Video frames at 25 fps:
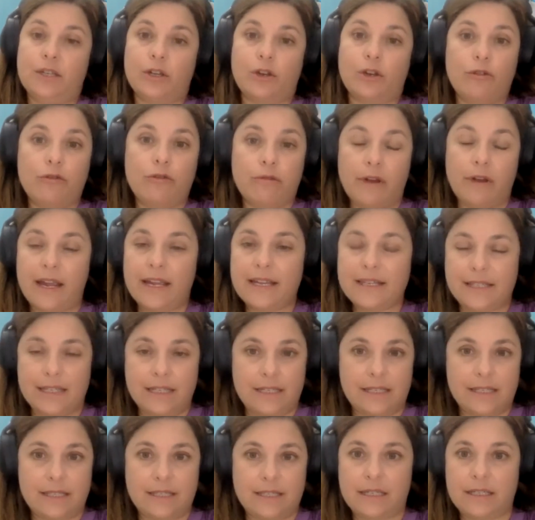a
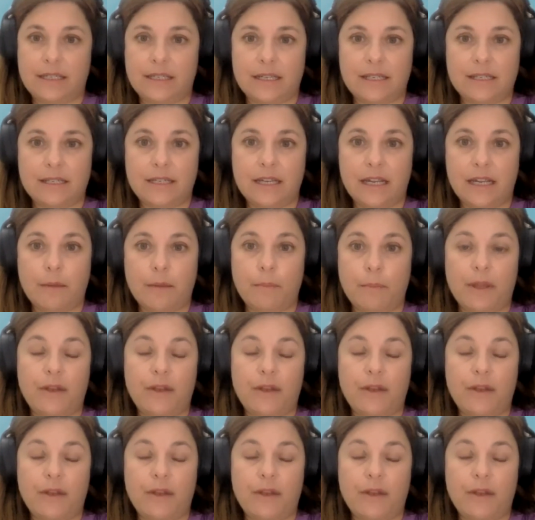crazy statistic,